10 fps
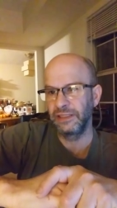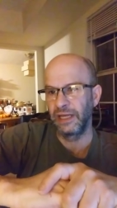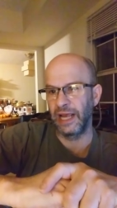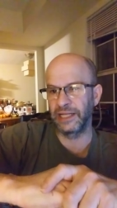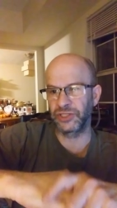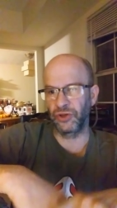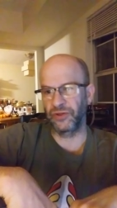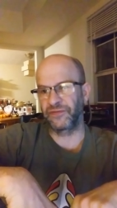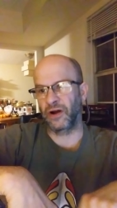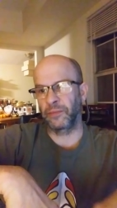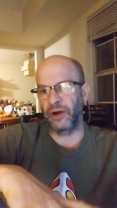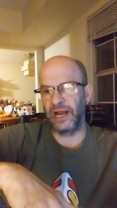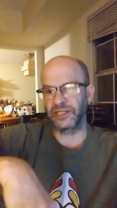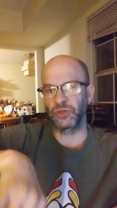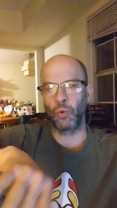and so the farmer
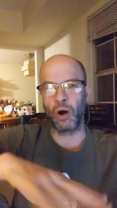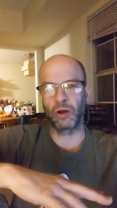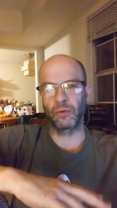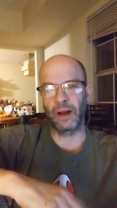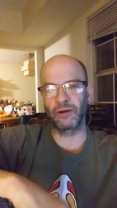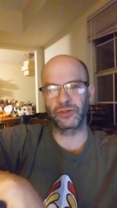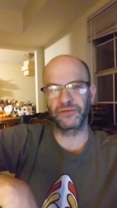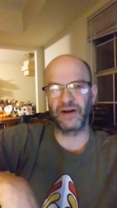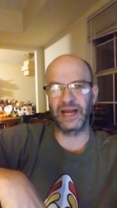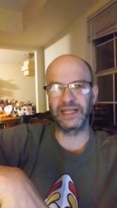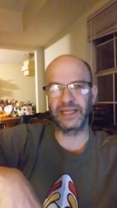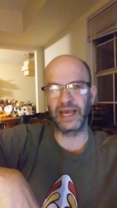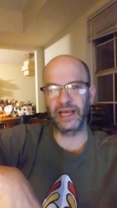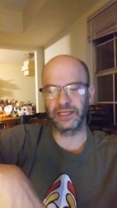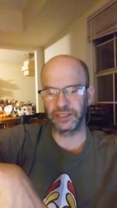has to walk around to find the
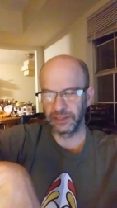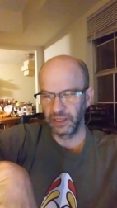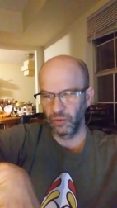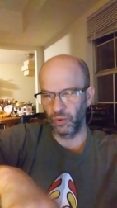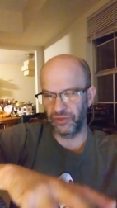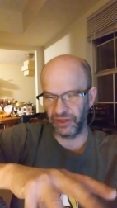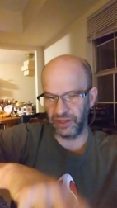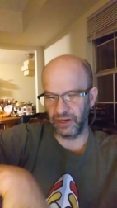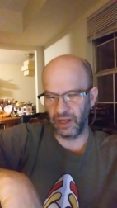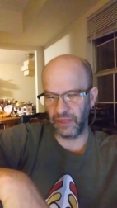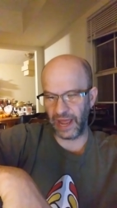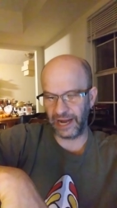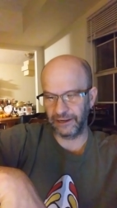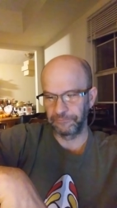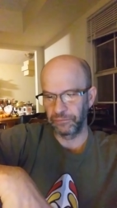eggs within
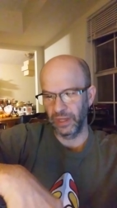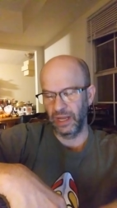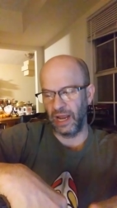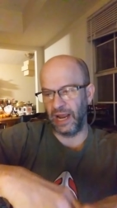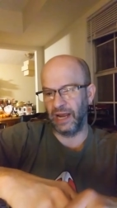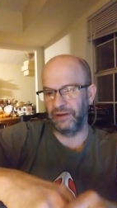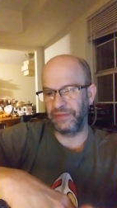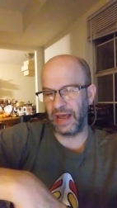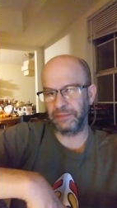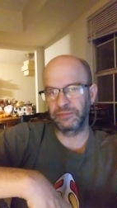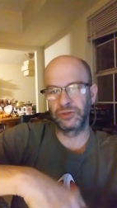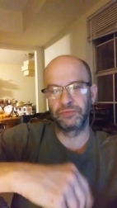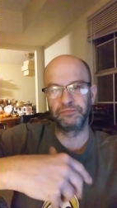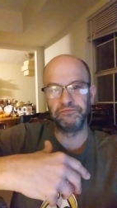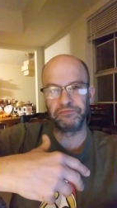that. And that
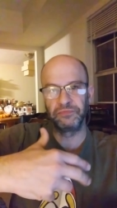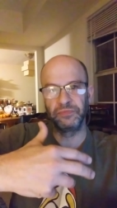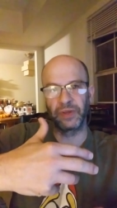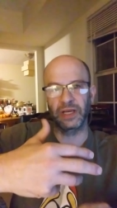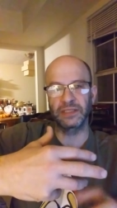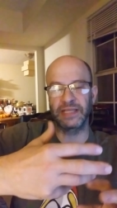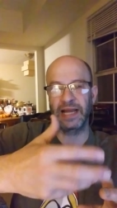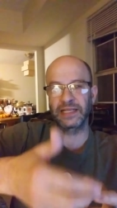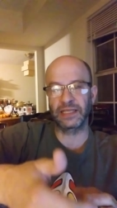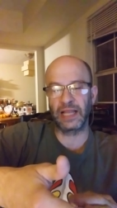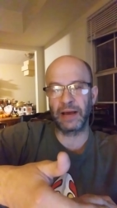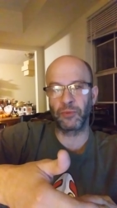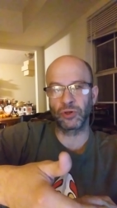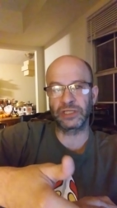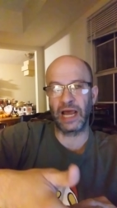because that is a lot
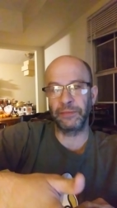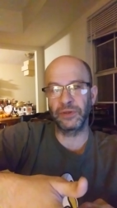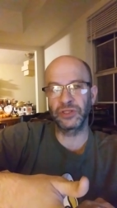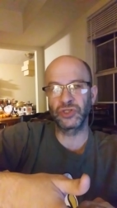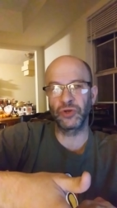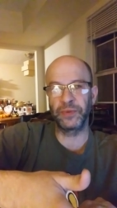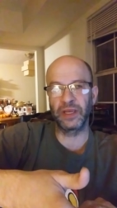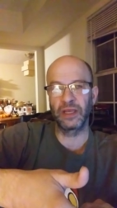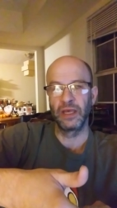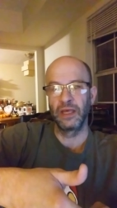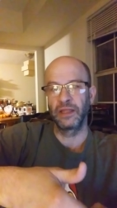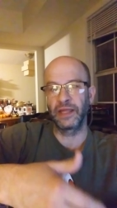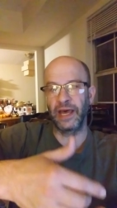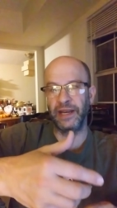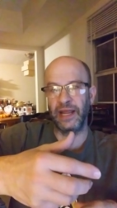more time consuming
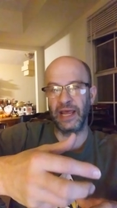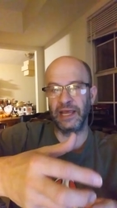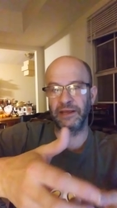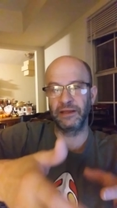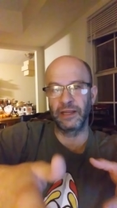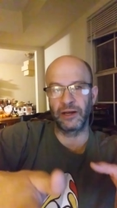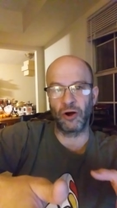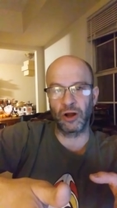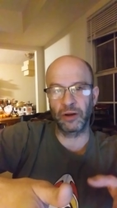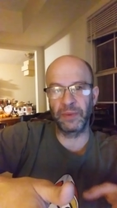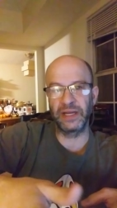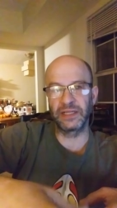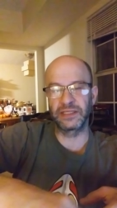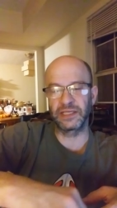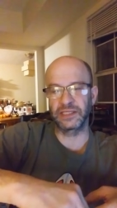than a an
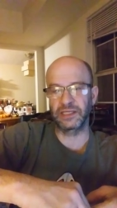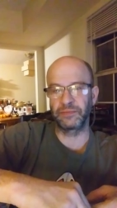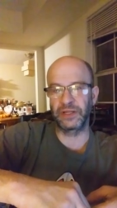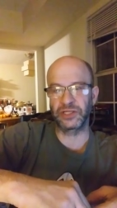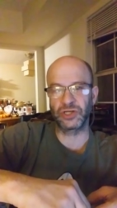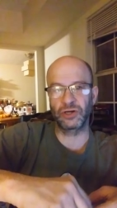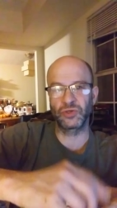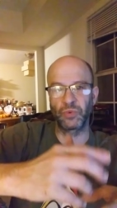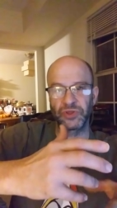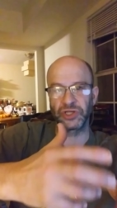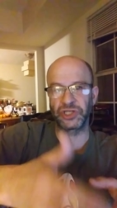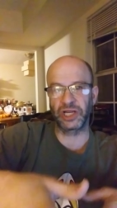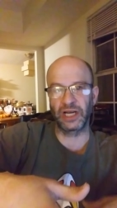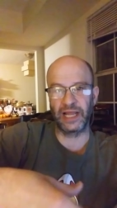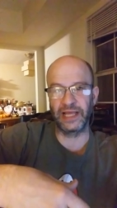automated system that starts with the
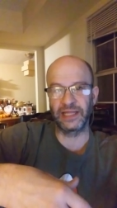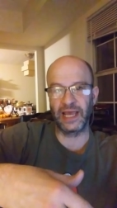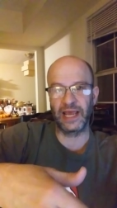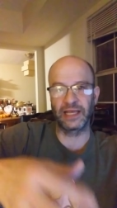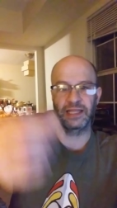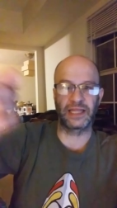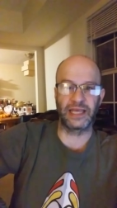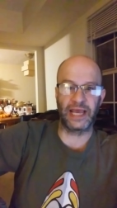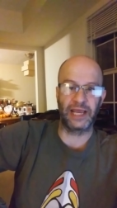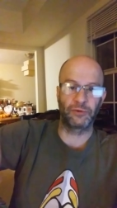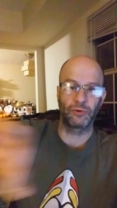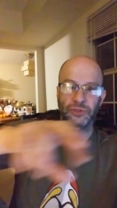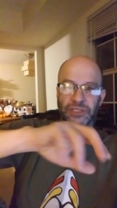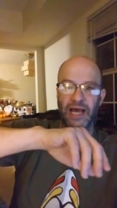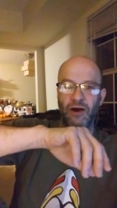chicken laying the egg and then the egg rolls
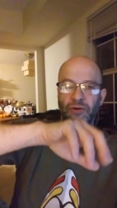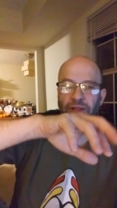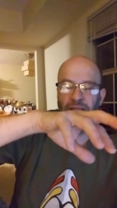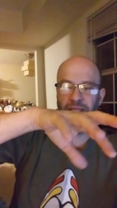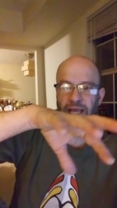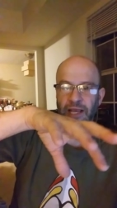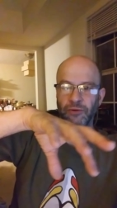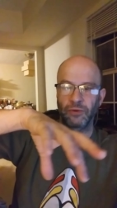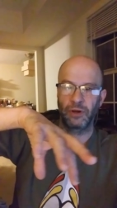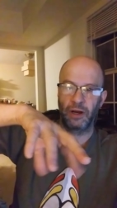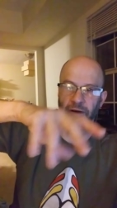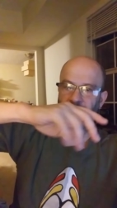down and then the egg uh,